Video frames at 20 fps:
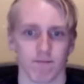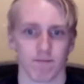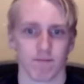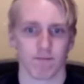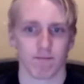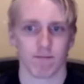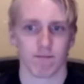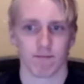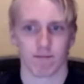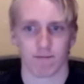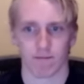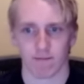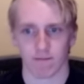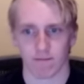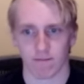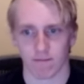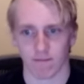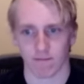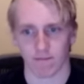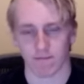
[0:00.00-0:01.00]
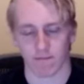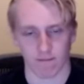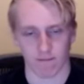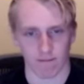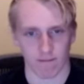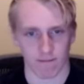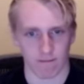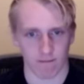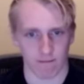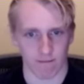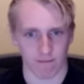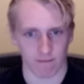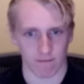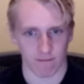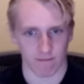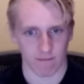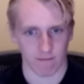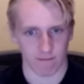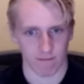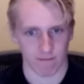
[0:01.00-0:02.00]

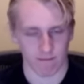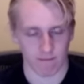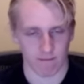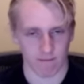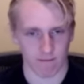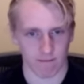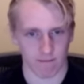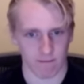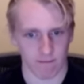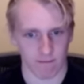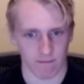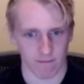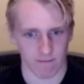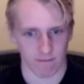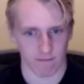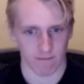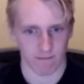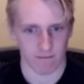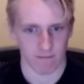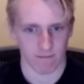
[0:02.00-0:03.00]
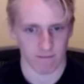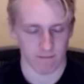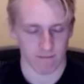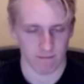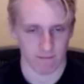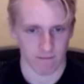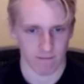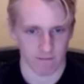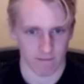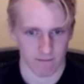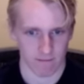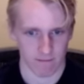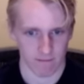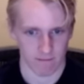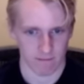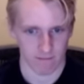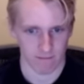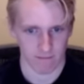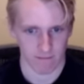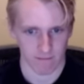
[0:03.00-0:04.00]

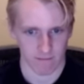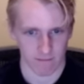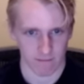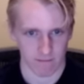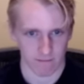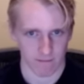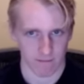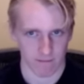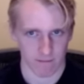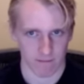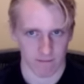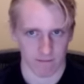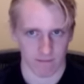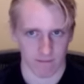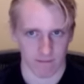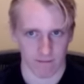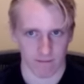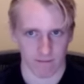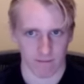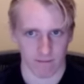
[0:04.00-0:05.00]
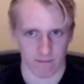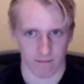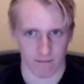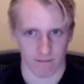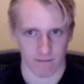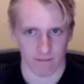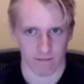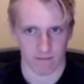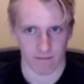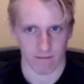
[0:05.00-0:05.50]
[no speech]